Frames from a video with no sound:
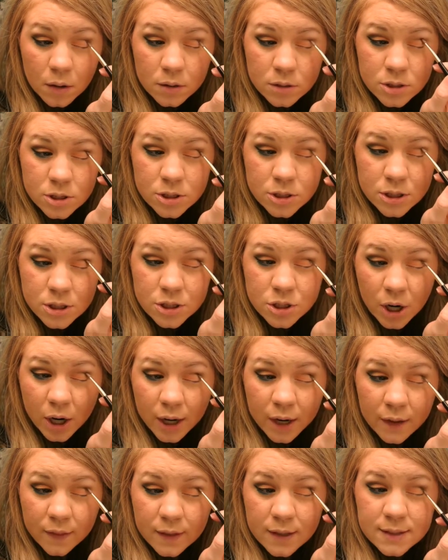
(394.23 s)
just to
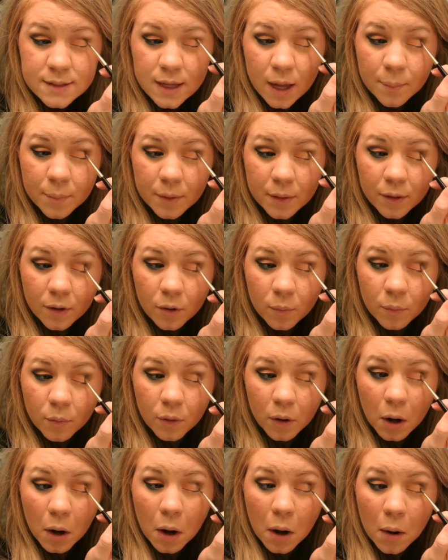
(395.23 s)
darken this up a little
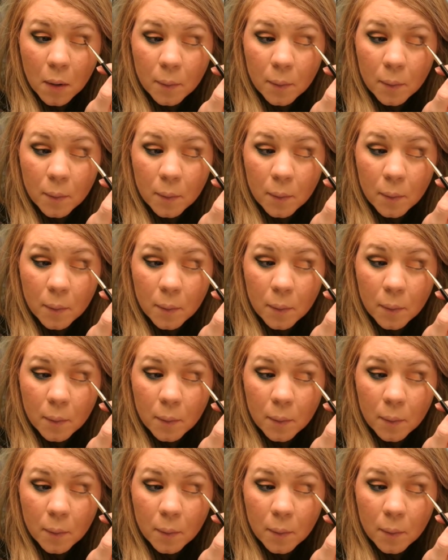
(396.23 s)
more.